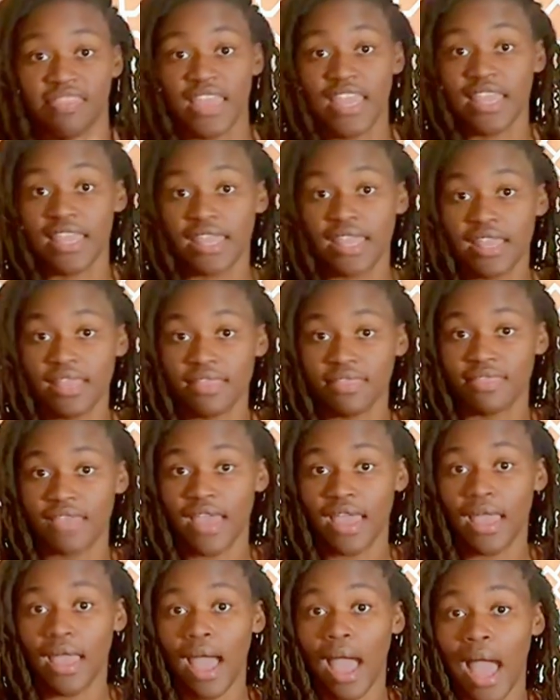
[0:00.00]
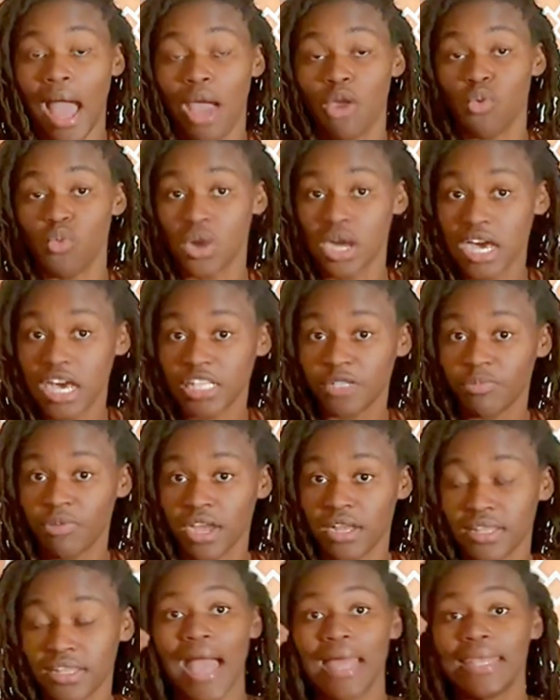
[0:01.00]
thinking that I was pregnant.